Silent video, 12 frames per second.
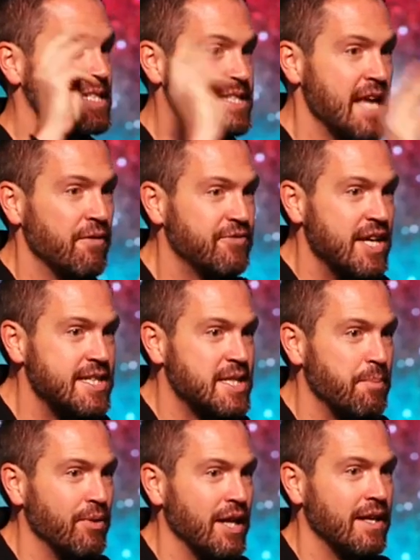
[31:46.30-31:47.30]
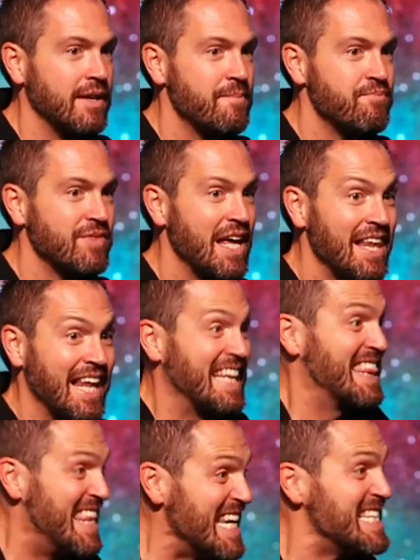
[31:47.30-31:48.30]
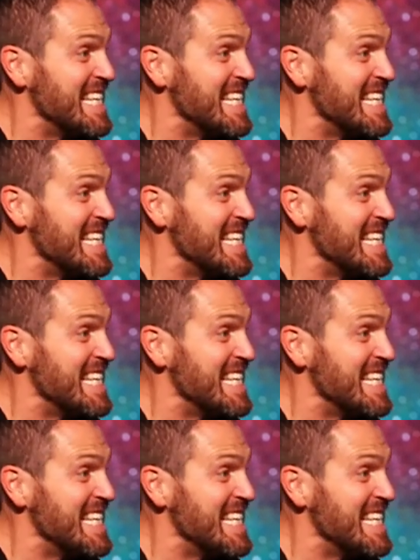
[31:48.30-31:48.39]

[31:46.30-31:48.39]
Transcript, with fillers: self discipline. Like, this